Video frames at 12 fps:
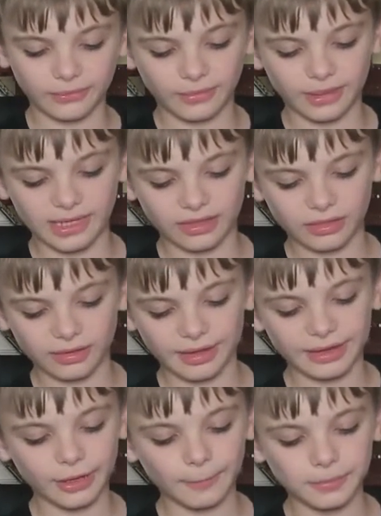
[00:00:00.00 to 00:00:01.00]
with
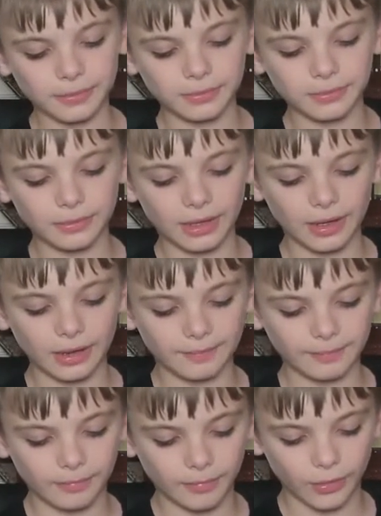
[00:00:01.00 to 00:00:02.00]
a couple
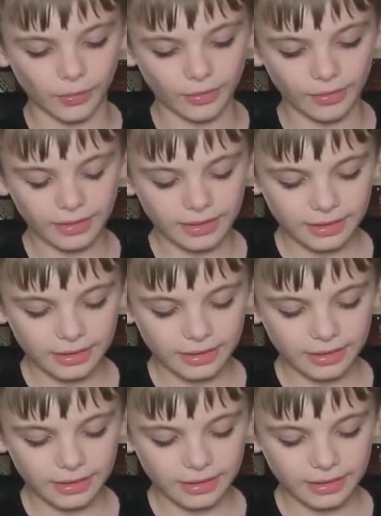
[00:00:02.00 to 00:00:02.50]
more